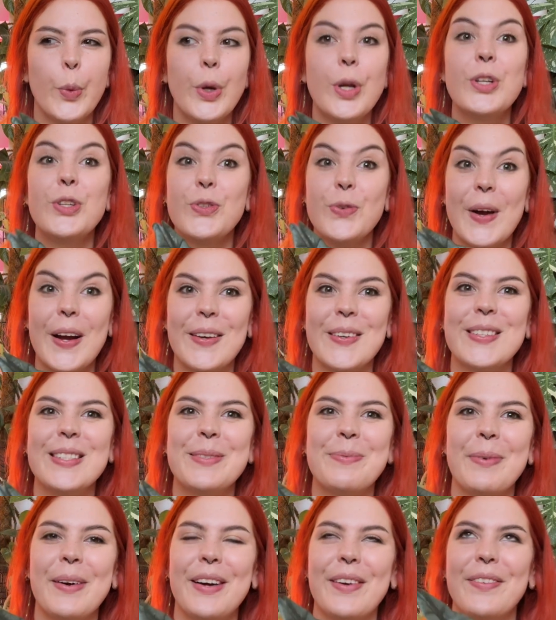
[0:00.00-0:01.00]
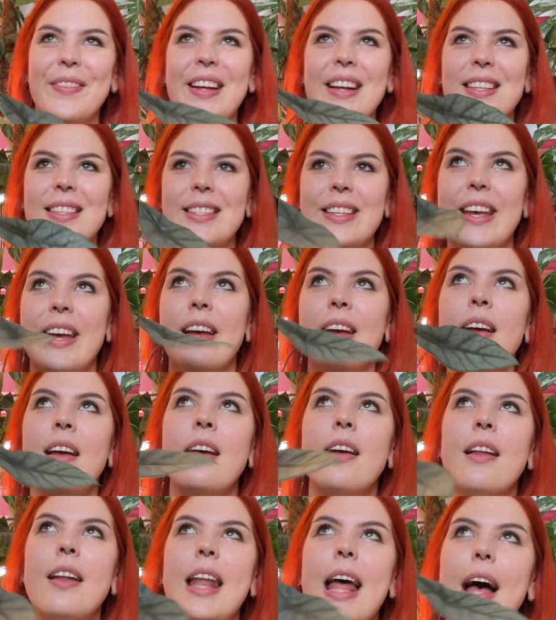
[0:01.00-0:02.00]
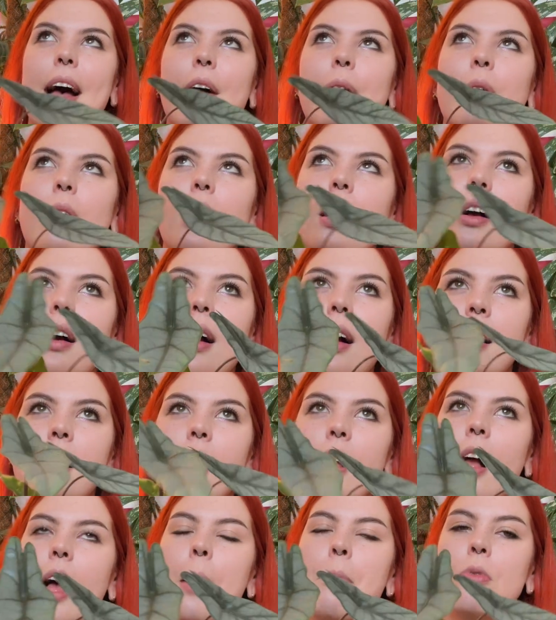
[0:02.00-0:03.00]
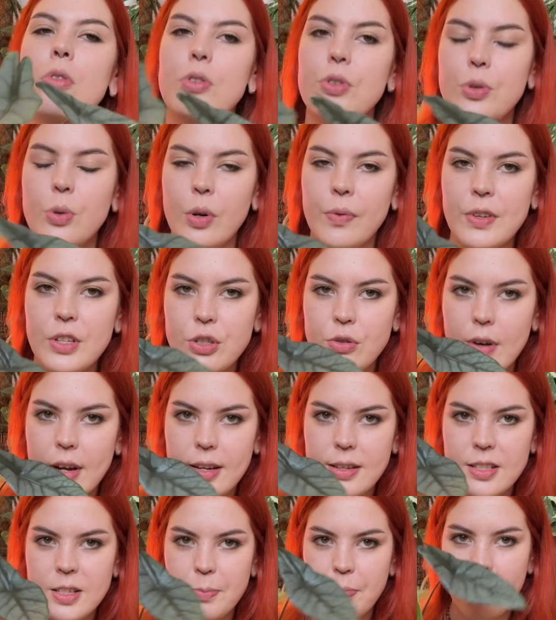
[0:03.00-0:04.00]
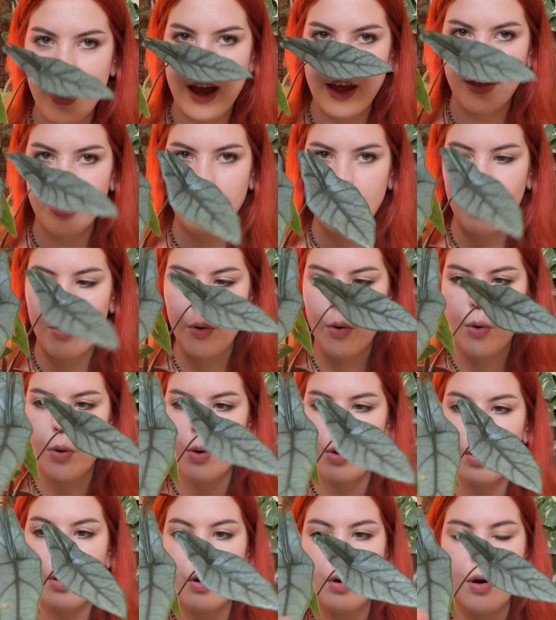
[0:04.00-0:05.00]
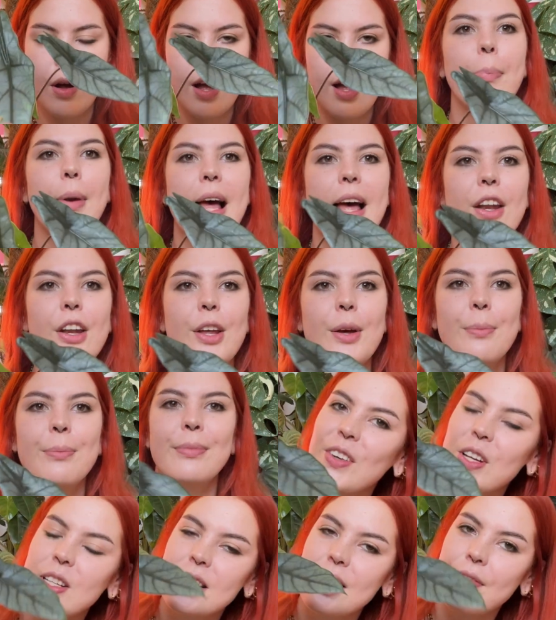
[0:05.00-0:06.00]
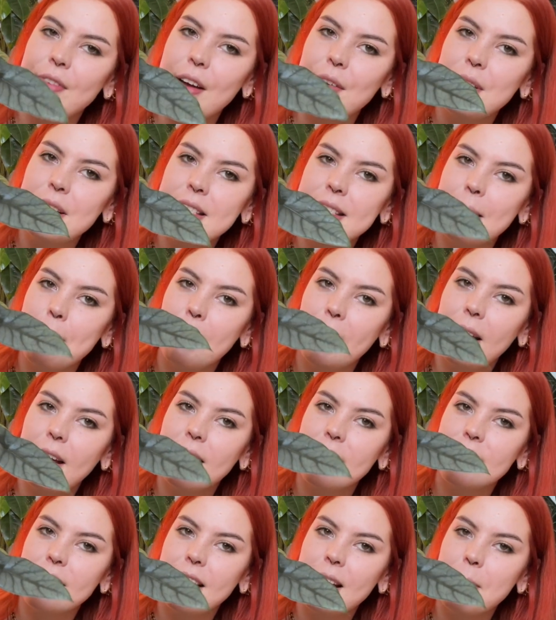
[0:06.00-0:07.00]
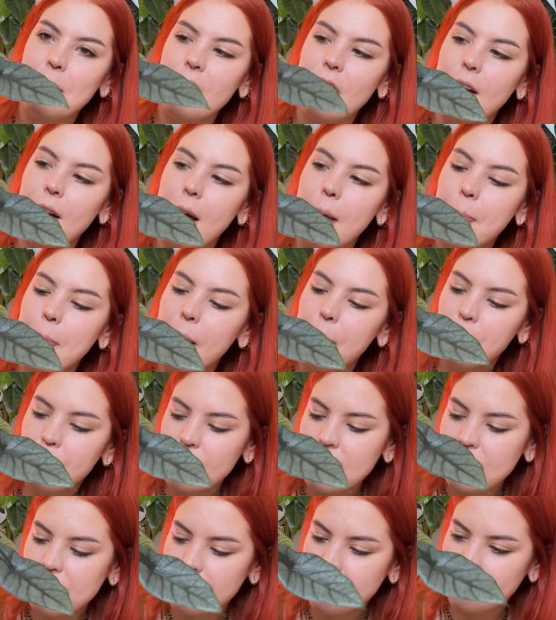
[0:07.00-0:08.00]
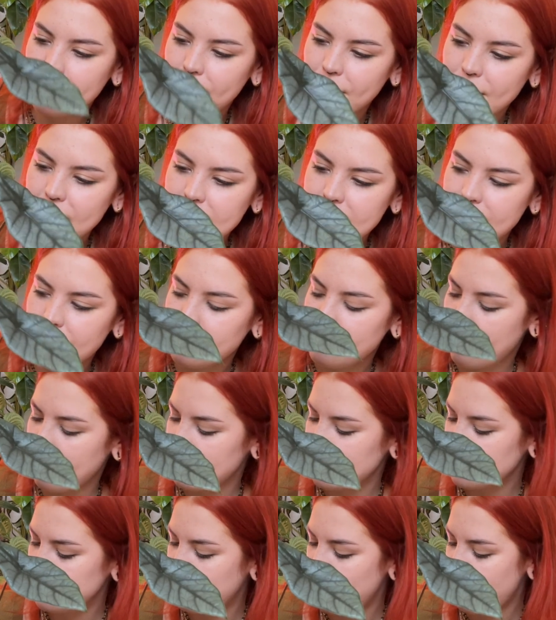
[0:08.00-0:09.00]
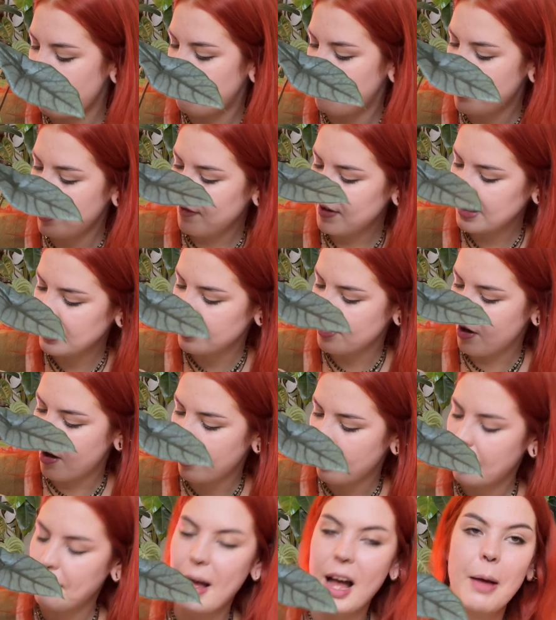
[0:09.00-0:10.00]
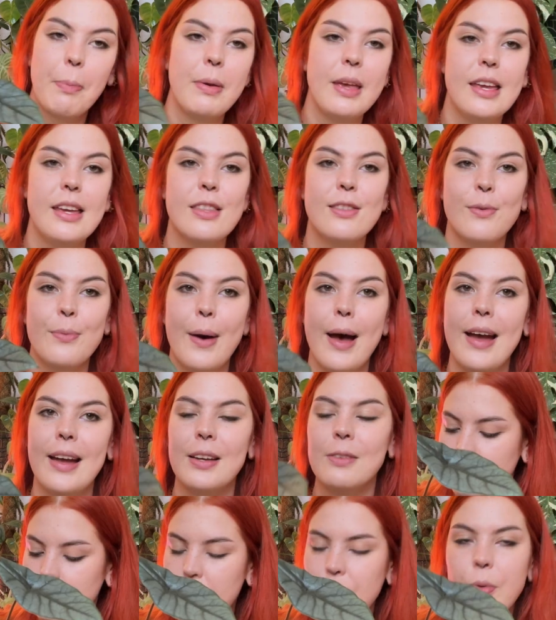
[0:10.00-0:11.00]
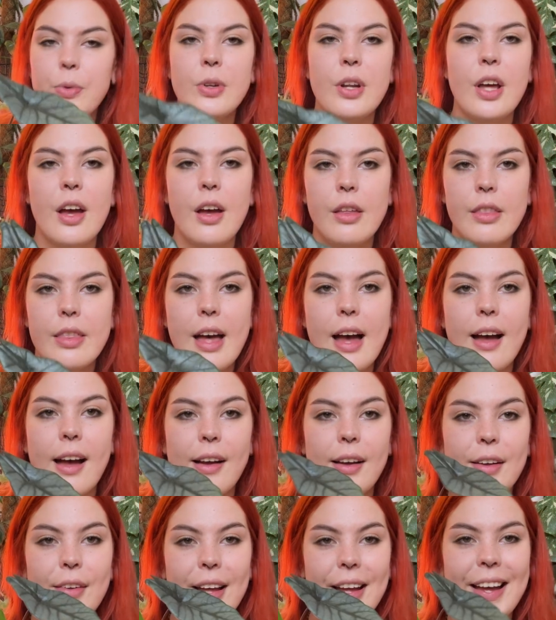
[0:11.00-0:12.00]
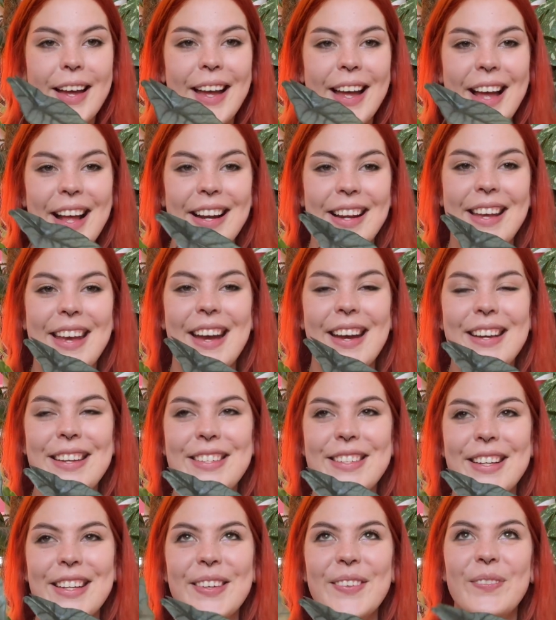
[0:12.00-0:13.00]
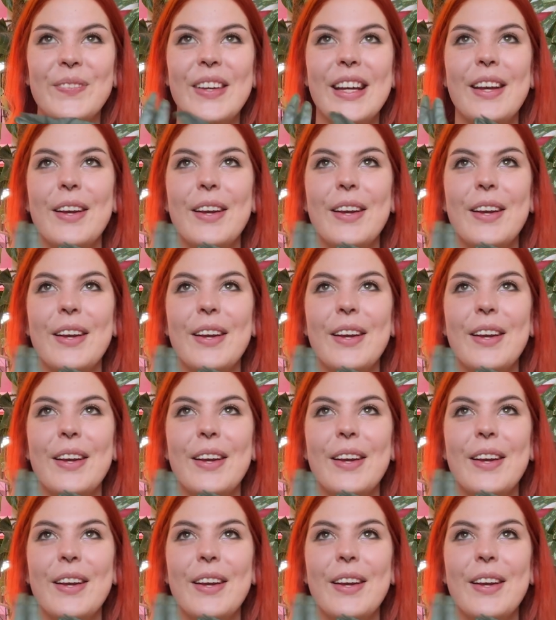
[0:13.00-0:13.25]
dragon's breath. That's it. Now, I'm not sure if it's dragon's breath or platinum, because they're very similar, so let me know. I'm pretty sure it's a dragon's breath, but if it's not, I'm happy either way. We all know that alocasia can be